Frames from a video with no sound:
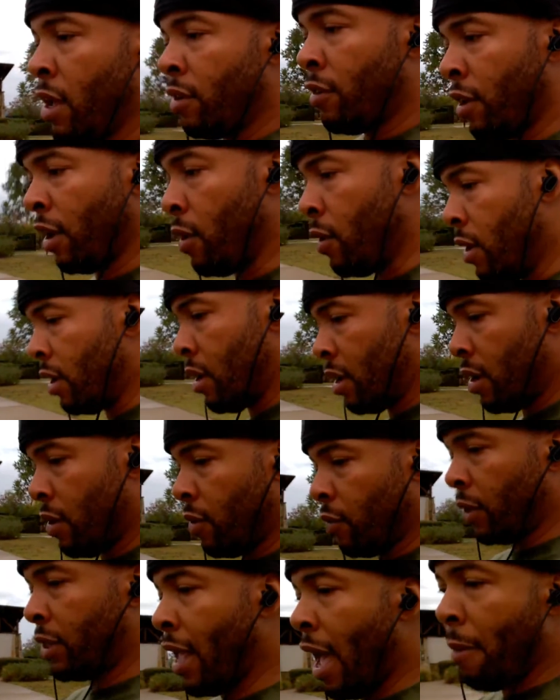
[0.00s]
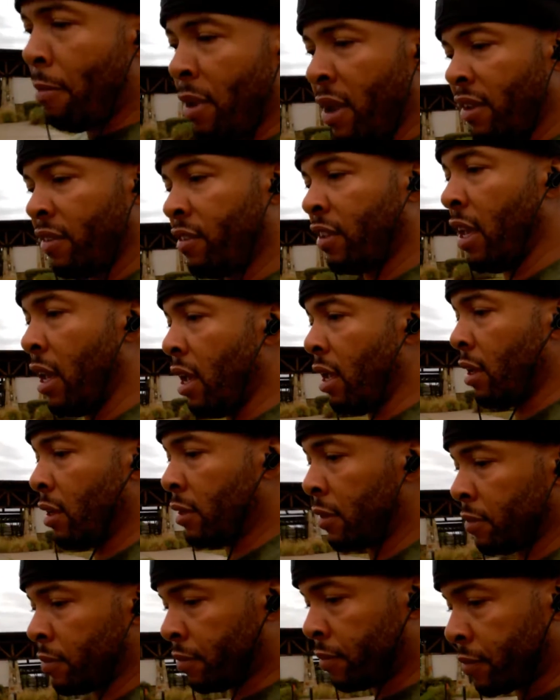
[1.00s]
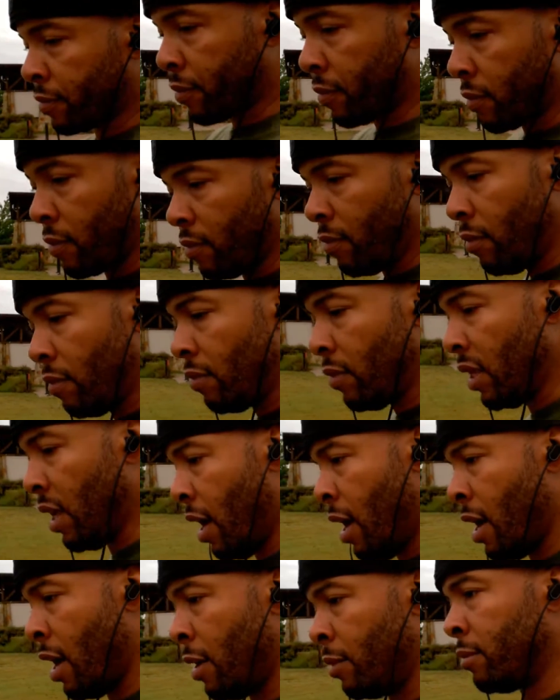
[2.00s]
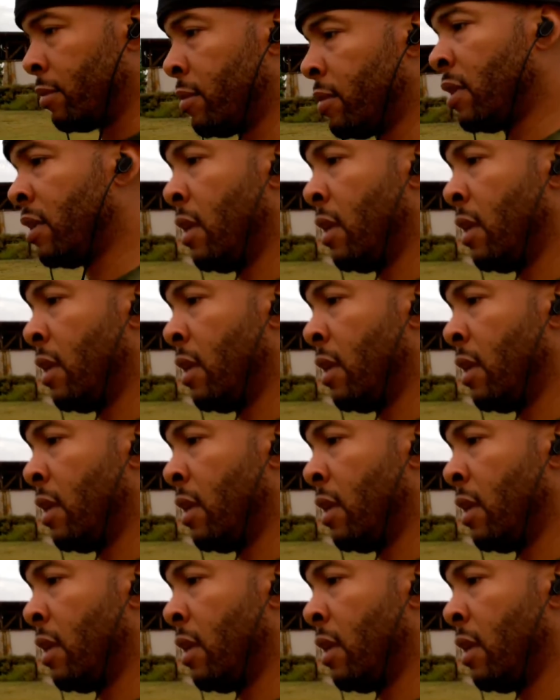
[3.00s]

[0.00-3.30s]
so with that being said um,